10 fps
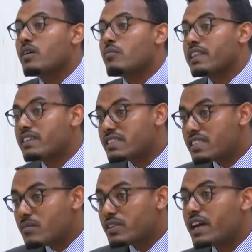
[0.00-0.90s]
but at the
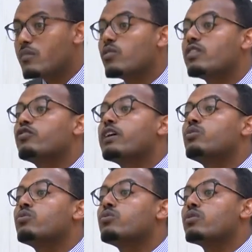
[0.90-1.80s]
same time, we're trying
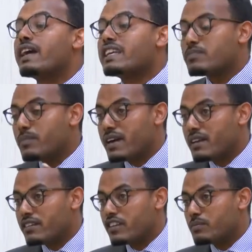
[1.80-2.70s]
to
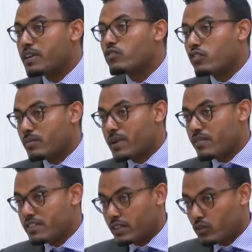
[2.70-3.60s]
expand the space for the
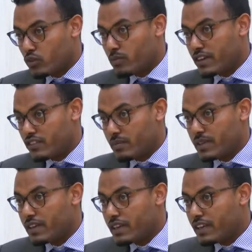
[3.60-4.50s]
private sector to
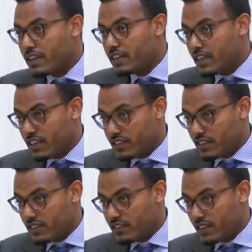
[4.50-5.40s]
participate in the
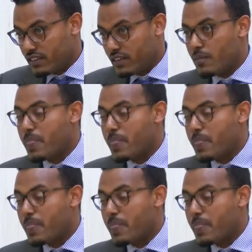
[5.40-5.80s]
energy sector.